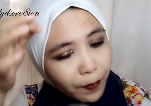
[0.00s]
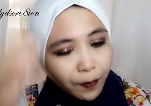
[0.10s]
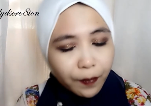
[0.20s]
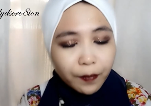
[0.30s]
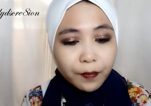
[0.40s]

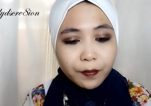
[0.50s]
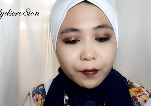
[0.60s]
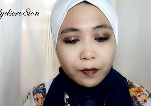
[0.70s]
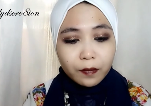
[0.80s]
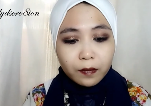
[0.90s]

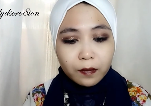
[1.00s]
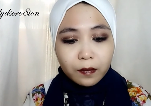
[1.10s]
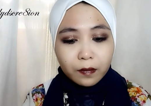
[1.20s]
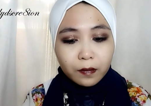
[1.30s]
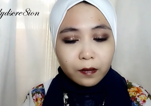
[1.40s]

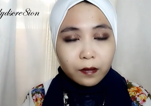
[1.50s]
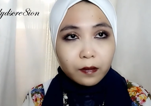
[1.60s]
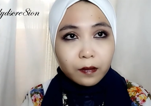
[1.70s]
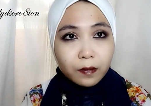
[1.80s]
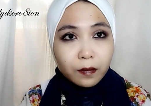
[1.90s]

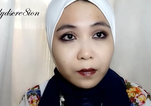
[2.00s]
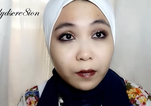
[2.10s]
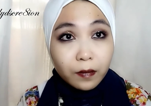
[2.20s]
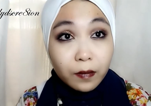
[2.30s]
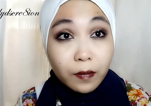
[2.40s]

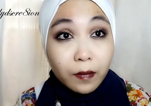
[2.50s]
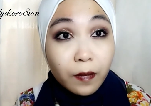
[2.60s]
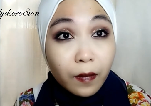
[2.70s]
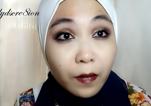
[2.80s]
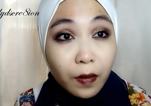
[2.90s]

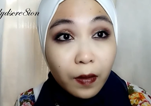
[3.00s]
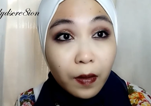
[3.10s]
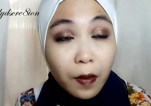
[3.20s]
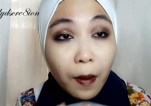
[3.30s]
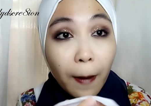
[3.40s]

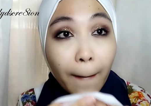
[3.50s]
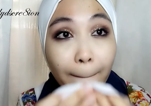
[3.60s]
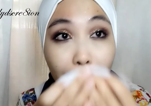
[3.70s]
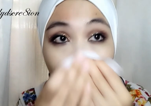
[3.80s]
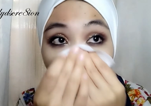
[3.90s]

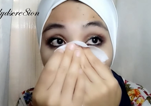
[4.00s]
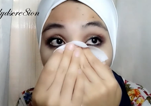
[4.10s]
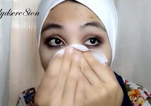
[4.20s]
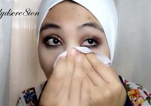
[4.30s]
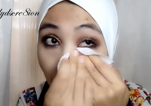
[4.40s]

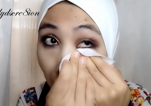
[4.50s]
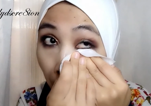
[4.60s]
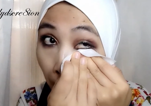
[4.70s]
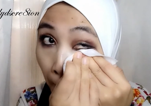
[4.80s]
(silence)